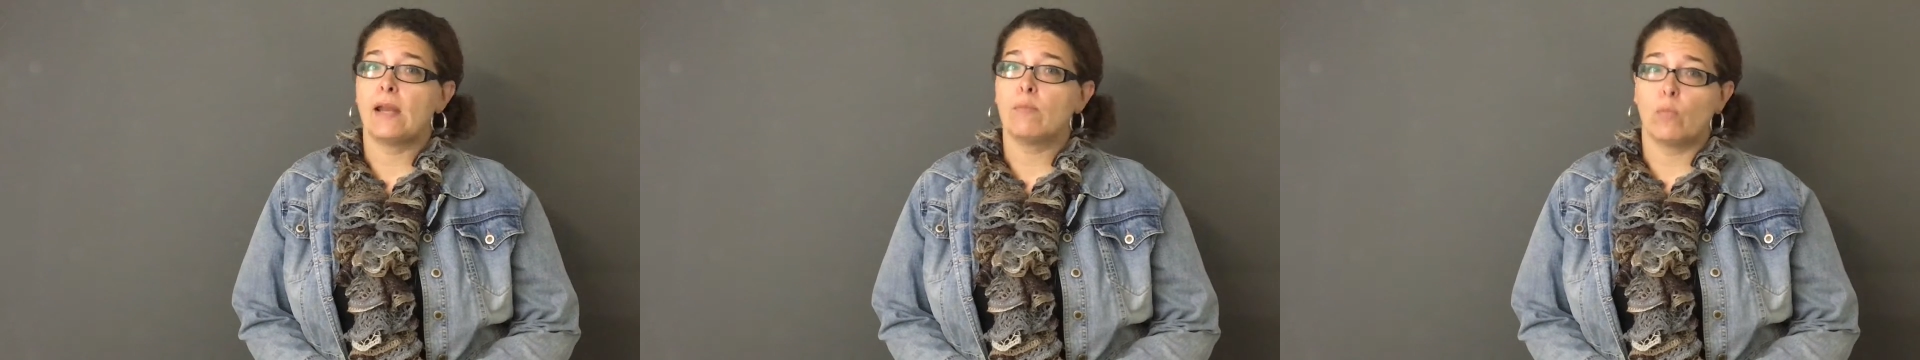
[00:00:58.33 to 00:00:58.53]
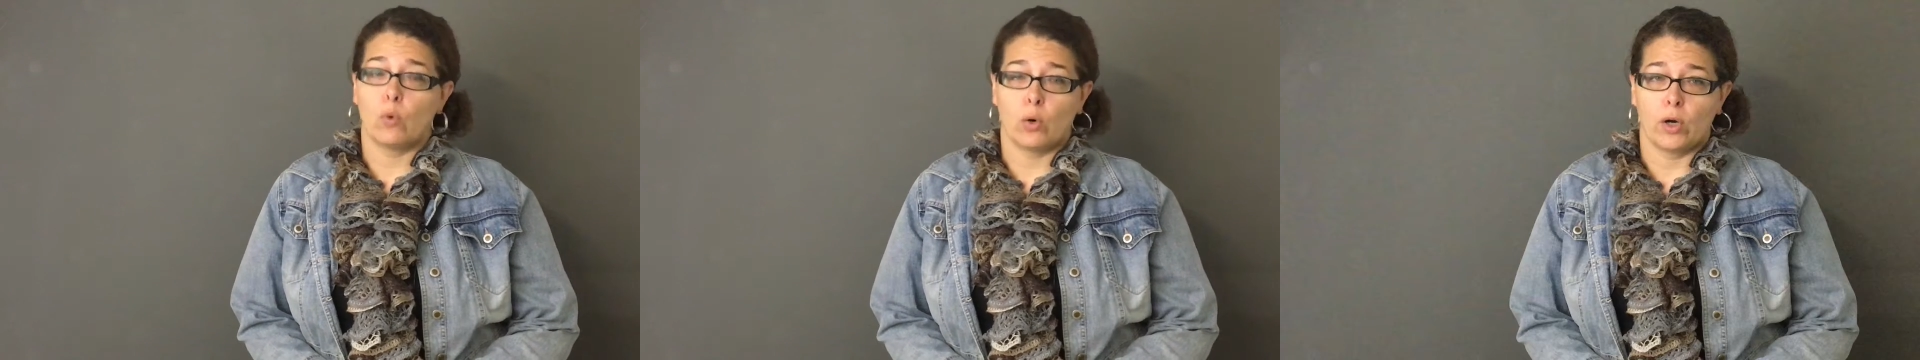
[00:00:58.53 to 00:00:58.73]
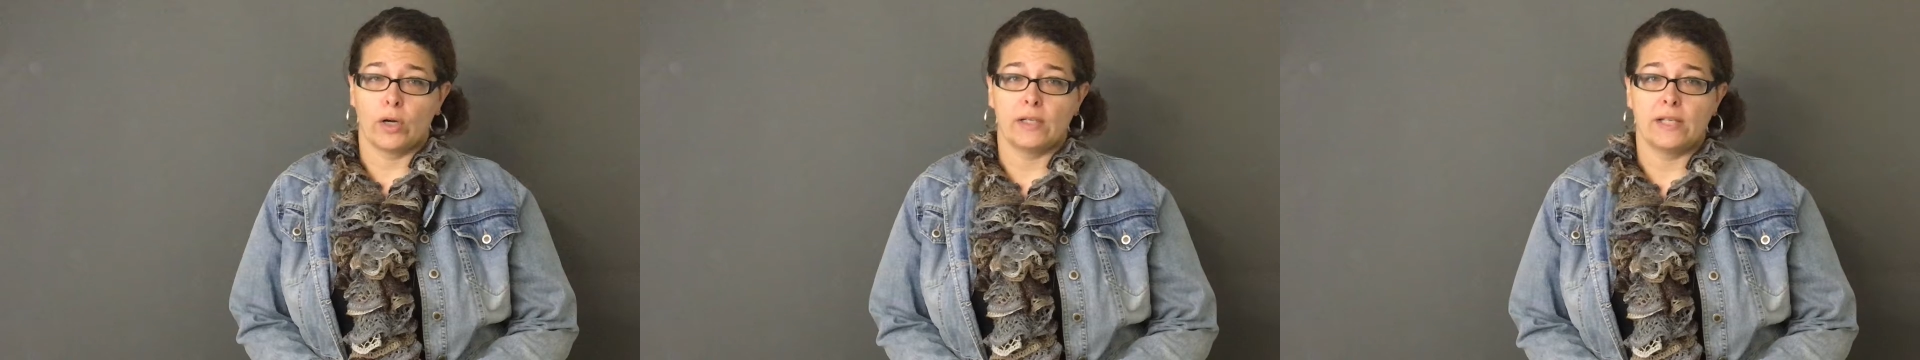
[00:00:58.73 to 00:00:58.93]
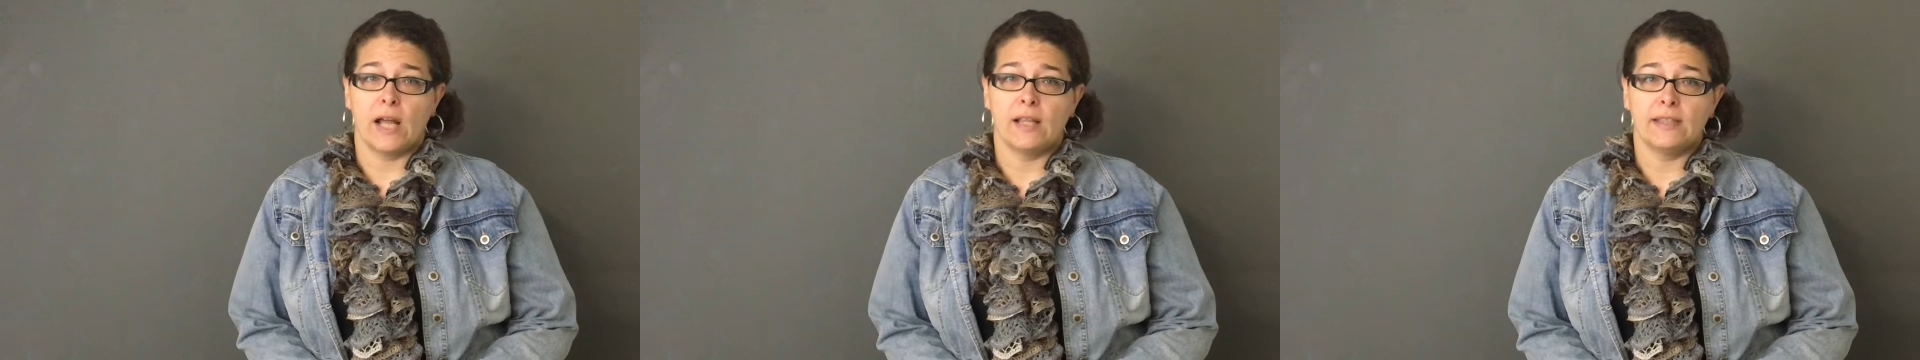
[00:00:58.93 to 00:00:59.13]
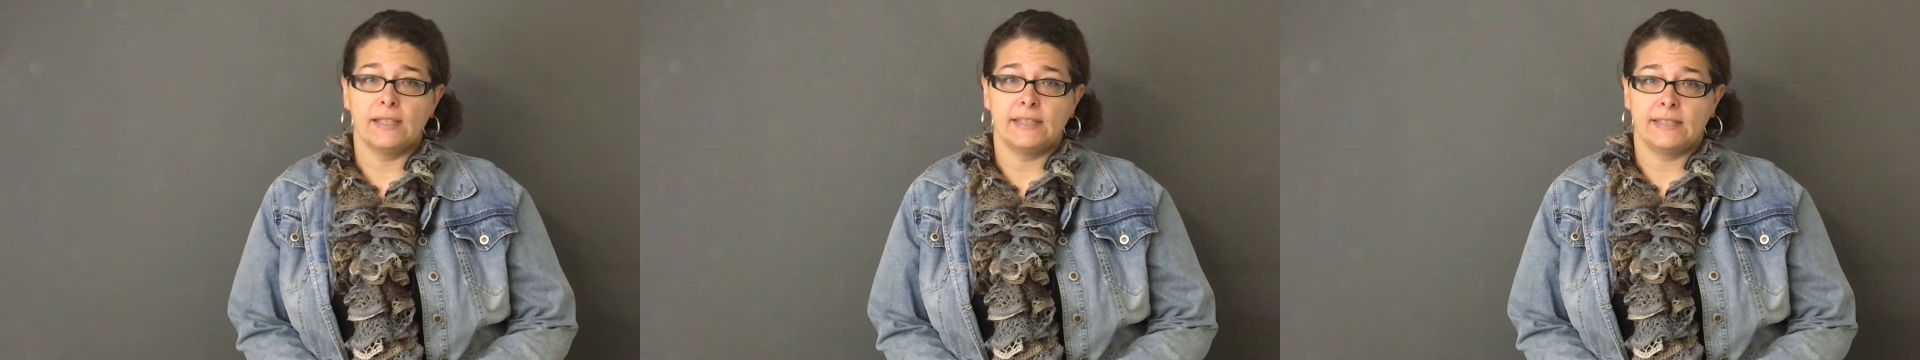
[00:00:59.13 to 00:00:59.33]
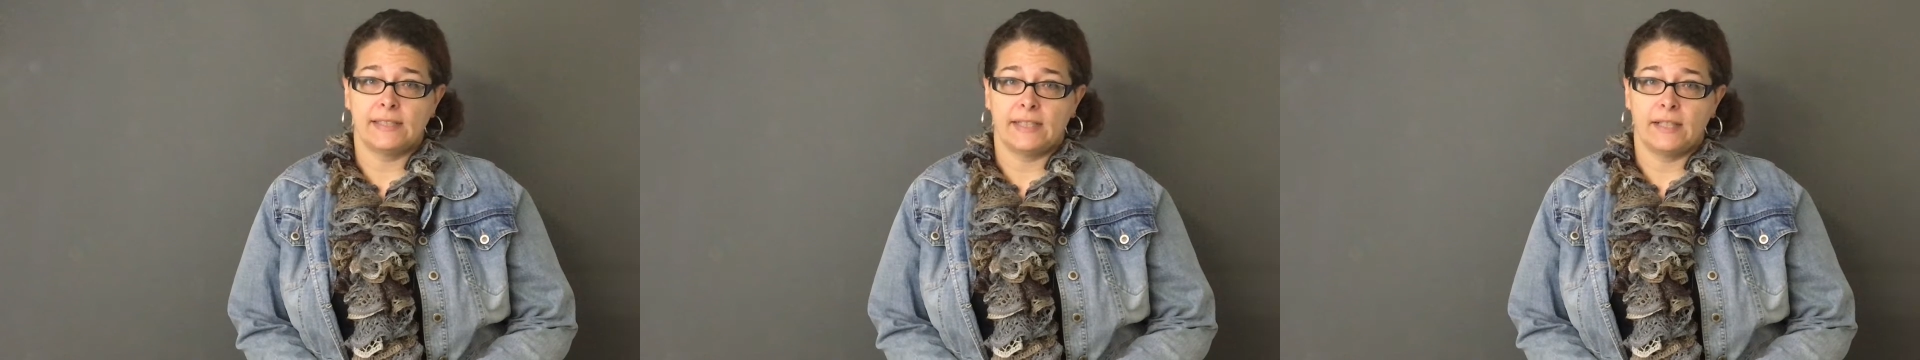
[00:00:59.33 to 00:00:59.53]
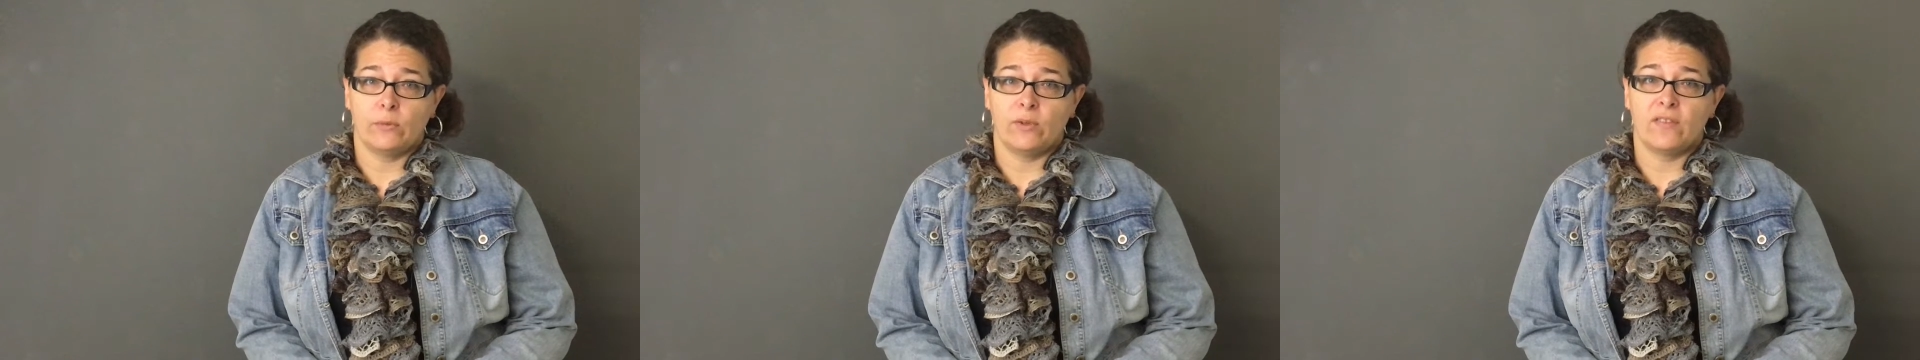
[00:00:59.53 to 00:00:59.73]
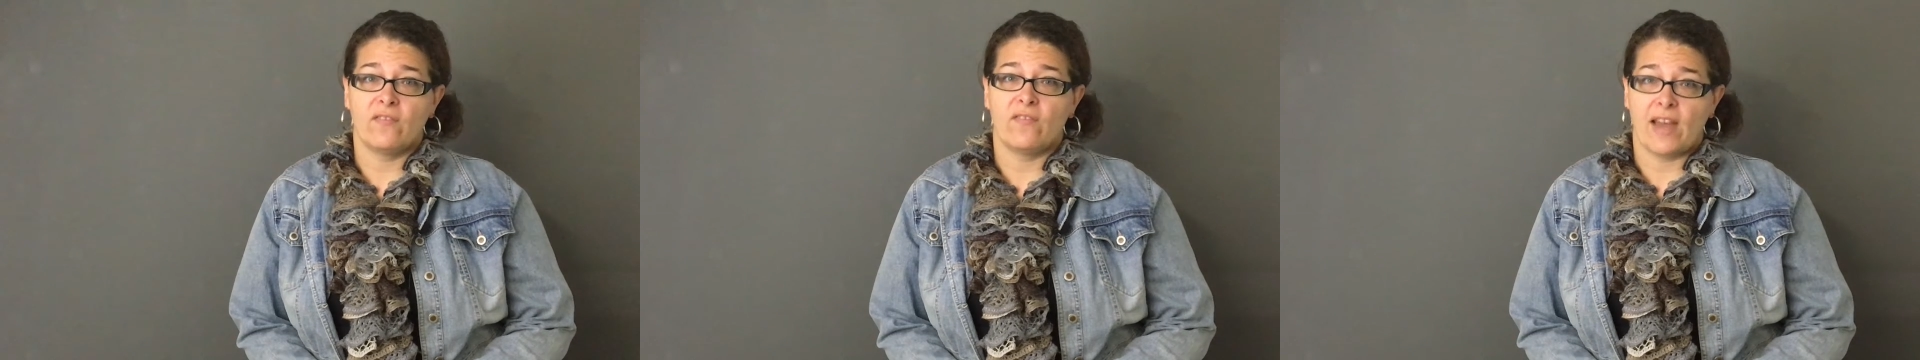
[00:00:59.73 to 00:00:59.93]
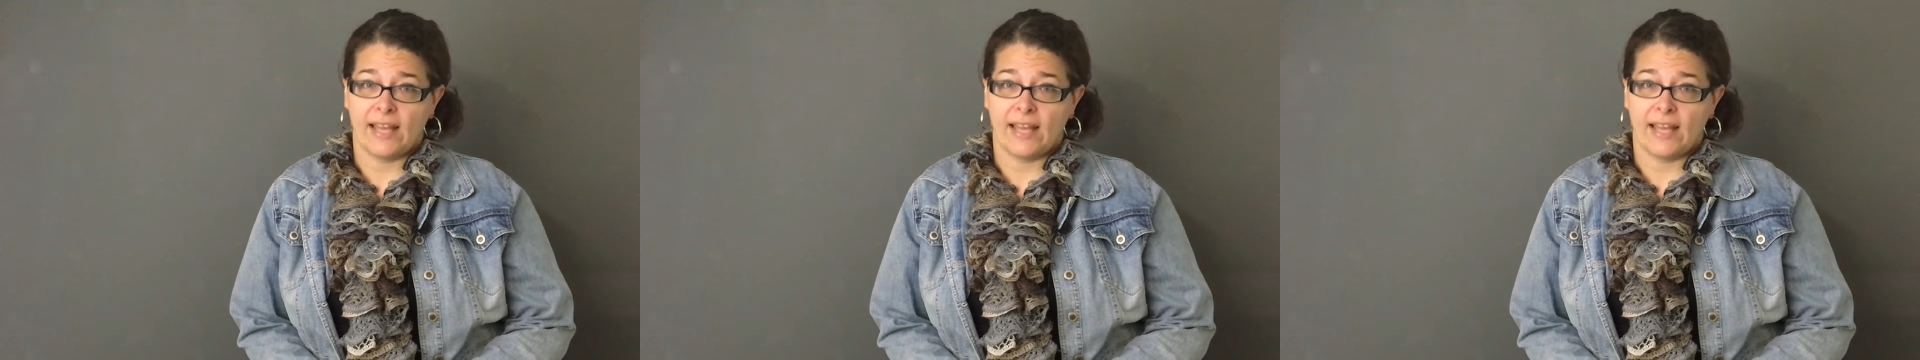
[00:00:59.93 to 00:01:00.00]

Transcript: and more dot the city with